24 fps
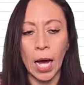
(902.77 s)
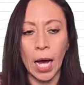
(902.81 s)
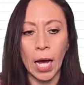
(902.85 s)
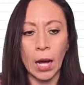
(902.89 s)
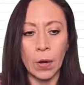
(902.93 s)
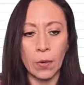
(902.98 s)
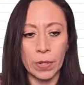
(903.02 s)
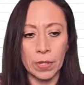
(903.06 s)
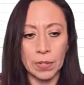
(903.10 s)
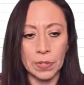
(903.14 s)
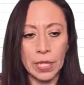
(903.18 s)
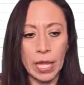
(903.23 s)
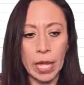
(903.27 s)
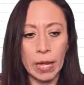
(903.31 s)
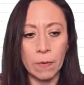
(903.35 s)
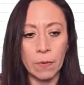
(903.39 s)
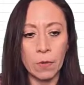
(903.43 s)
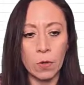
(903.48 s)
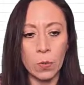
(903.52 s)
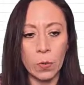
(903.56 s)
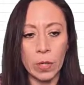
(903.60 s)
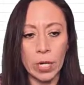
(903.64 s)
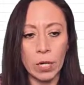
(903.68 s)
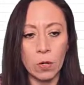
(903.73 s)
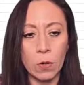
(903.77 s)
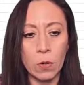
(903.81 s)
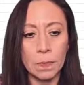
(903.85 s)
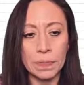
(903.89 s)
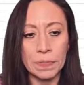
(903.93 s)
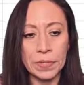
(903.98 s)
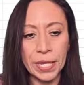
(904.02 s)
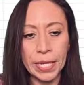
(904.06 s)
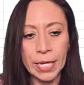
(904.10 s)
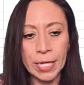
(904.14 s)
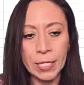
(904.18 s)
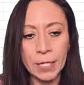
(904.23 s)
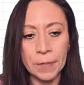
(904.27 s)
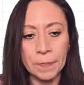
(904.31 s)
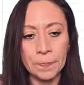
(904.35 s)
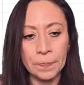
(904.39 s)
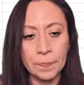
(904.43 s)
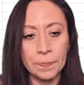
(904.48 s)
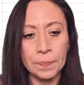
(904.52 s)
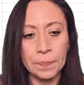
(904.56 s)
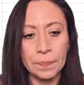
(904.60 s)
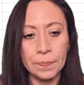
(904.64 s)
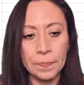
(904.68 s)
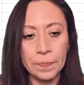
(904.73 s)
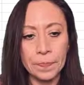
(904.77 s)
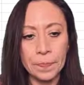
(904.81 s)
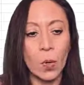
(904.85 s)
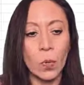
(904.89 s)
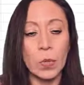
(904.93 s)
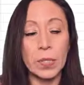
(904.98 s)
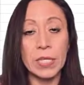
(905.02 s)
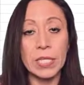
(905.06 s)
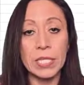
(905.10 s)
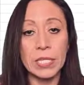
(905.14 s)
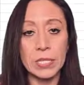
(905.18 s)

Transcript: Our table will update with